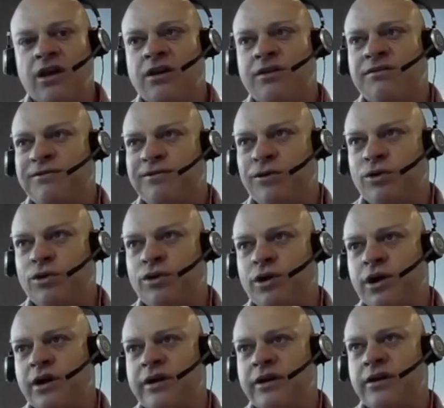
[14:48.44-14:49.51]

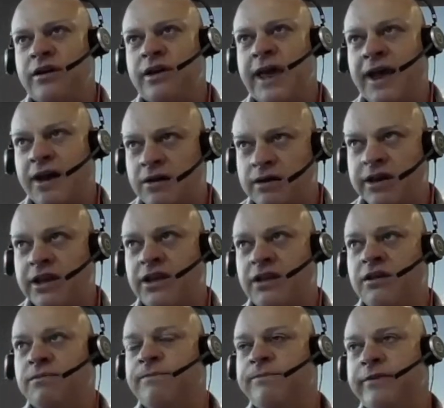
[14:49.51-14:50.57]
For
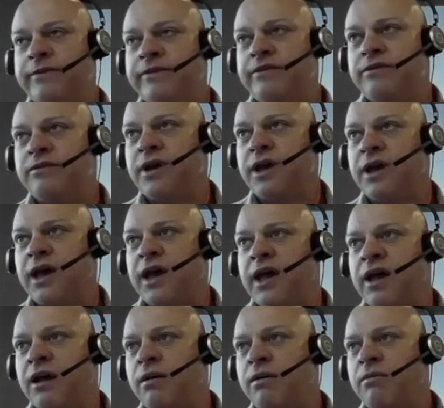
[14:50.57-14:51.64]
hourly
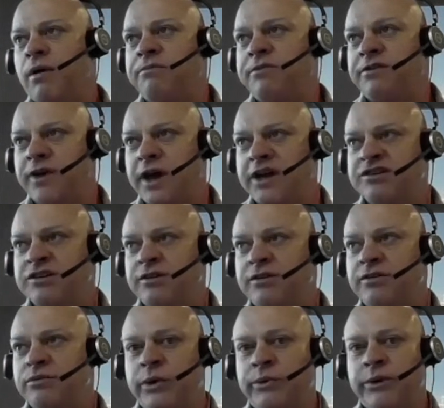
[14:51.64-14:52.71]

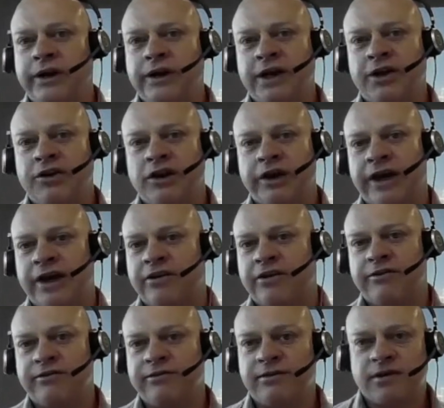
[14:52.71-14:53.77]
observations, we really only
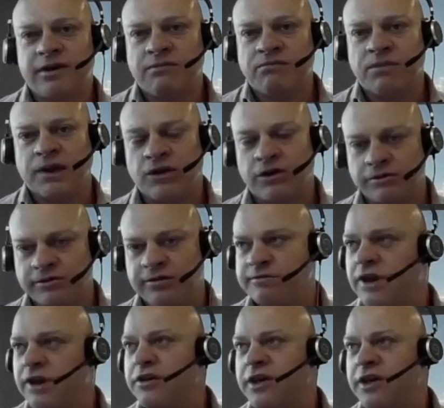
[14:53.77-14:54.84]
have lots of
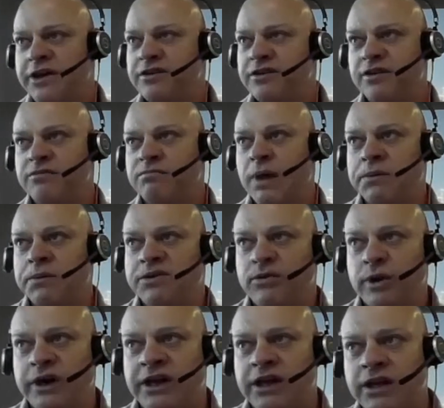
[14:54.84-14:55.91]
locations, maybe
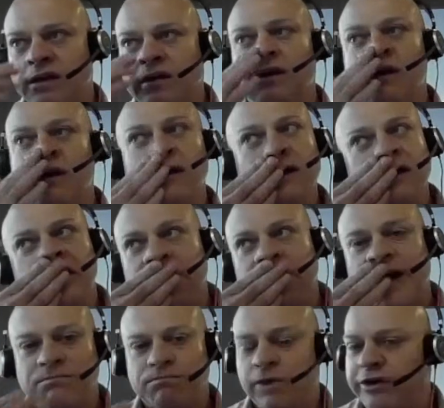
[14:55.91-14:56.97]
20,
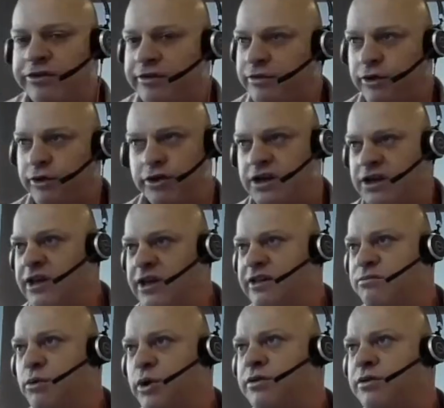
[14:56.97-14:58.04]
at most 30 years
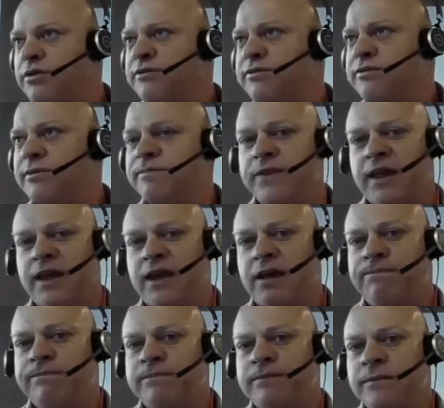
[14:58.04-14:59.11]
worth of
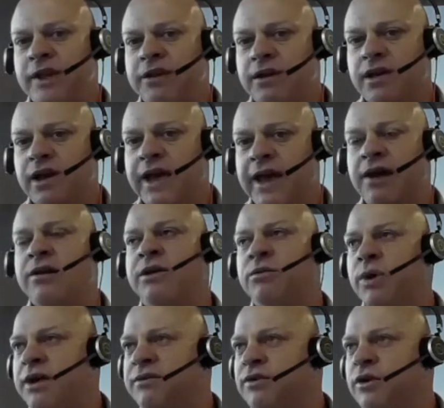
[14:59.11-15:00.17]
hourly
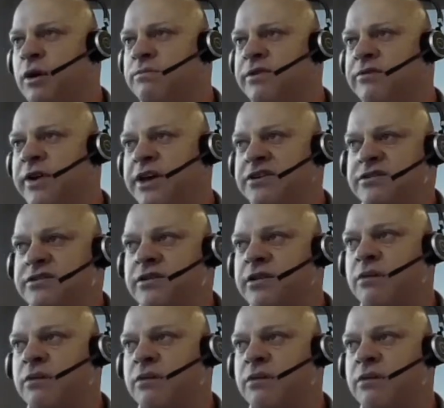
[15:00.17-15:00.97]
rainfall observations.